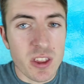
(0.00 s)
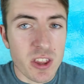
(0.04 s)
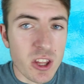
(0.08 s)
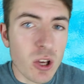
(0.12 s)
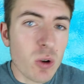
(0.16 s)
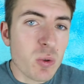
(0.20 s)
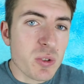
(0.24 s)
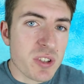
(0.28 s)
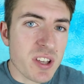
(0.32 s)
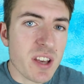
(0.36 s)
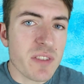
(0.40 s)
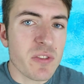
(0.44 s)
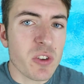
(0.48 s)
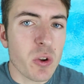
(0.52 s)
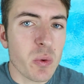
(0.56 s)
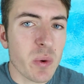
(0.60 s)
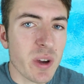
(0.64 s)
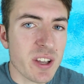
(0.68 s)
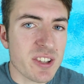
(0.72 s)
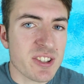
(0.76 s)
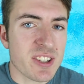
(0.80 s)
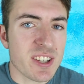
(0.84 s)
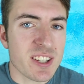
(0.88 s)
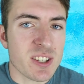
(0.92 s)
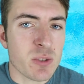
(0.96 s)
The
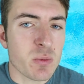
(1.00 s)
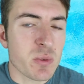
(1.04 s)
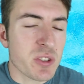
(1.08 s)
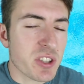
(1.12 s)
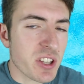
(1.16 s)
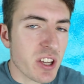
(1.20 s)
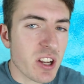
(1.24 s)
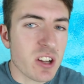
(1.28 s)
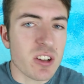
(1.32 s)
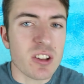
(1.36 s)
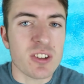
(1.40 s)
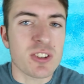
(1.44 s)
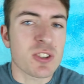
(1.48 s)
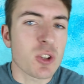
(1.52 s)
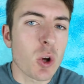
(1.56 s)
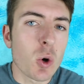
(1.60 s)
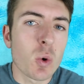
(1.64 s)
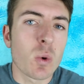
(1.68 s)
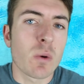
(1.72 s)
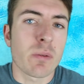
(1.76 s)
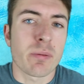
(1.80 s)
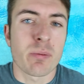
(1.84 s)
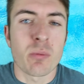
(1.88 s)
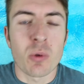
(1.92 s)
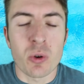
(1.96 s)
07-08 season was the year that
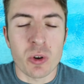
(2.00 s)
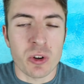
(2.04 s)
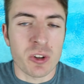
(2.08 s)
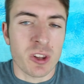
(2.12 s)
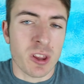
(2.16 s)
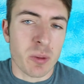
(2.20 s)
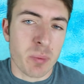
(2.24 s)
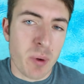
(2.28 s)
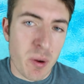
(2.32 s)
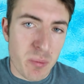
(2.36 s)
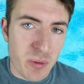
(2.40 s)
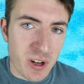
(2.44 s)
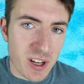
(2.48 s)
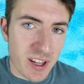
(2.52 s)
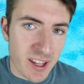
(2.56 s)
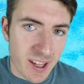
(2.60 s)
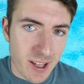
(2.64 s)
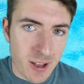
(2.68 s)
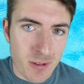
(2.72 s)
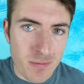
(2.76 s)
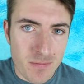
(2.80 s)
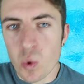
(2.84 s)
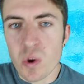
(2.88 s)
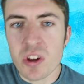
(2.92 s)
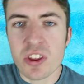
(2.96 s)
Stoke were promoted to the Premier
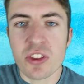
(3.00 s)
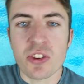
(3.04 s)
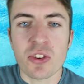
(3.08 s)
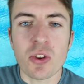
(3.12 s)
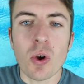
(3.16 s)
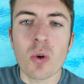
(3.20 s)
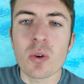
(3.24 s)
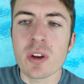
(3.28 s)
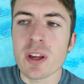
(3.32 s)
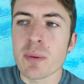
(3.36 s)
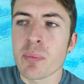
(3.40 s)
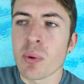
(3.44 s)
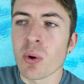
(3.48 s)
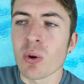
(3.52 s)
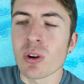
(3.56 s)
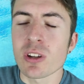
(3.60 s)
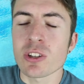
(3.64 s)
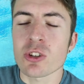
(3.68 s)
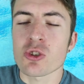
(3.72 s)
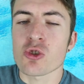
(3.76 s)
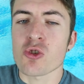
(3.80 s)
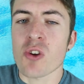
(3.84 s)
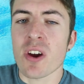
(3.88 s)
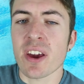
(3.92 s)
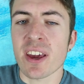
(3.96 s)
League, with Tony
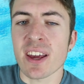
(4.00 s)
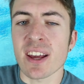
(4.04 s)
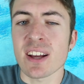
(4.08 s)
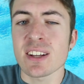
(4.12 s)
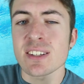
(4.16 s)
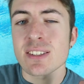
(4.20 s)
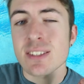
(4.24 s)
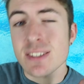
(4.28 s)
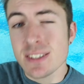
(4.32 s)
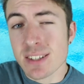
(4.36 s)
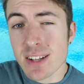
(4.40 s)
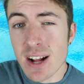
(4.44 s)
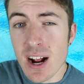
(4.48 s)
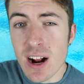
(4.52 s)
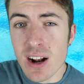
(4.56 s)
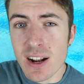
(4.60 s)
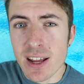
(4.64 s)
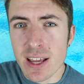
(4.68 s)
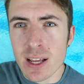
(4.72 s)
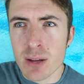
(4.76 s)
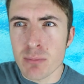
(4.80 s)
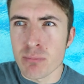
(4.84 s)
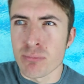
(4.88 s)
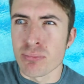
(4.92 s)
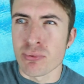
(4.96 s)
Pulis dragging a
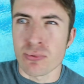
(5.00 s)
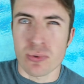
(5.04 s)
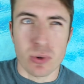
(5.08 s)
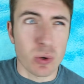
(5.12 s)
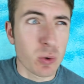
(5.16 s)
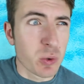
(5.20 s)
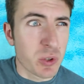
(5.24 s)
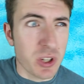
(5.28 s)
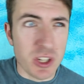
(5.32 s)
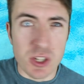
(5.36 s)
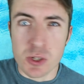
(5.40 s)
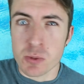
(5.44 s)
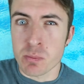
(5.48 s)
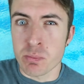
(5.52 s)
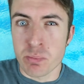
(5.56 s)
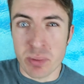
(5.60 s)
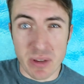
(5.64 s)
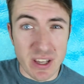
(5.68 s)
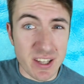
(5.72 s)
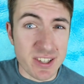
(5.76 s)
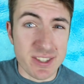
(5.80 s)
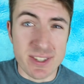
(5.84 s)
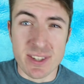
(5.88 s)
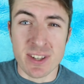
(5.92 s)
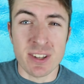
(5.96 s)
snarling, brutish
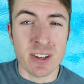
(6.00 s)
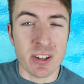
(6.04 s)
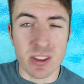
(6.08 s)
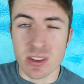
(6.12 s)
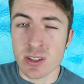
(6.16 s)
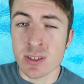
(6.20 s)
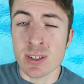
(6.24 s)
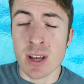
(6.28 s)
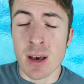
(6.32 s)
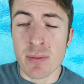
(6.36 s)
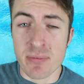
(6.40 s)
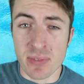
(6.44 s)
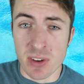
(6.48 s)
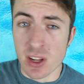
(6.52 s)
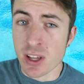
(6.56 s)
beast into the top